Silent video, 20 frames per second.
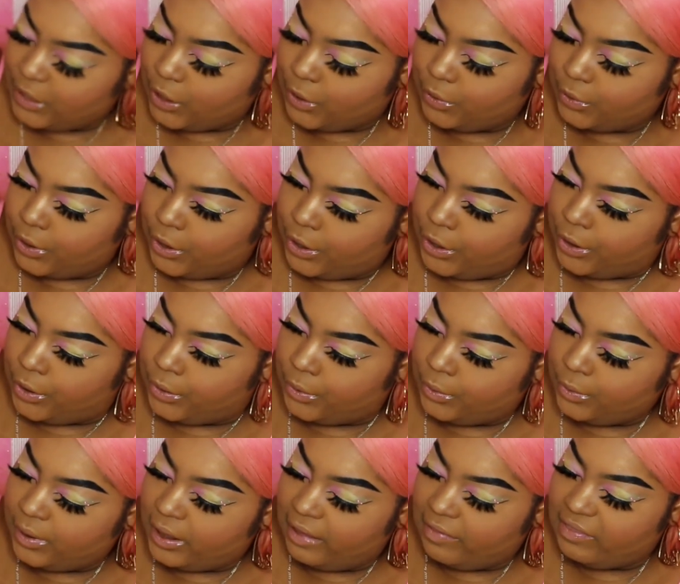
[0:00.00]

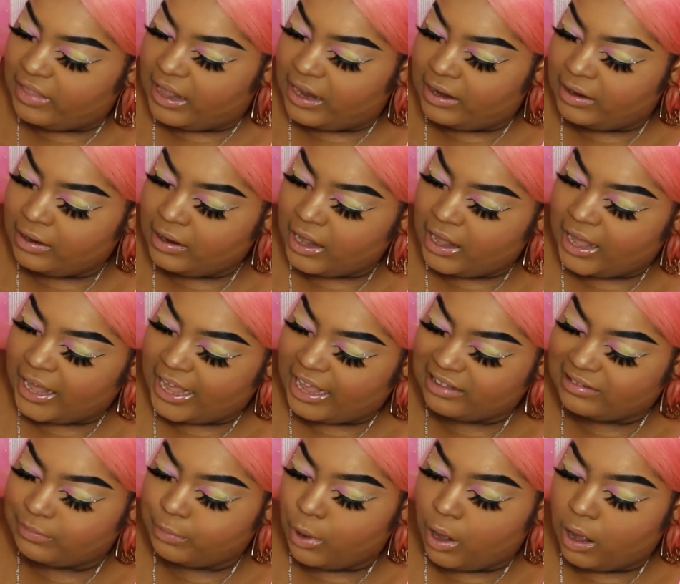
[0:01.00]
logo, and then I
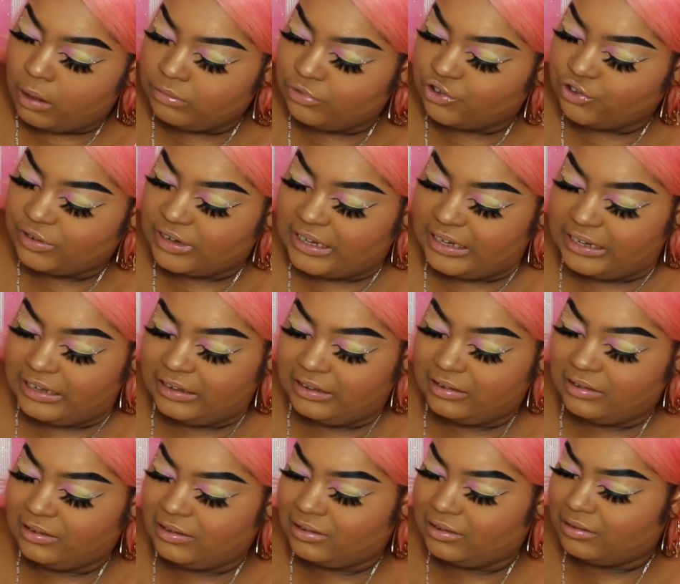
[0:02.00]
guess palm
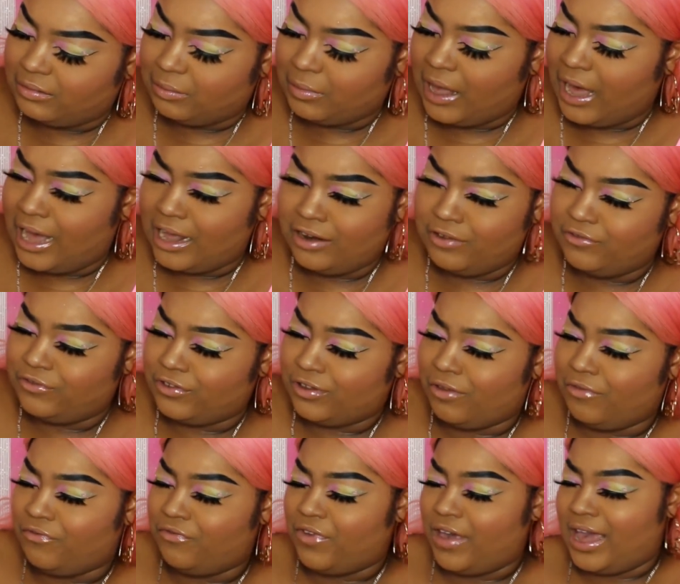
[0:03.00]
trees, some kind of
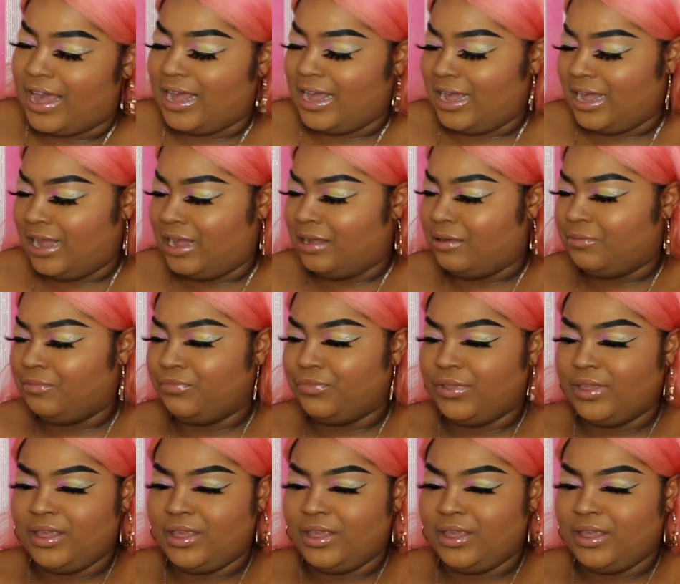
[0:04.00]
confetti,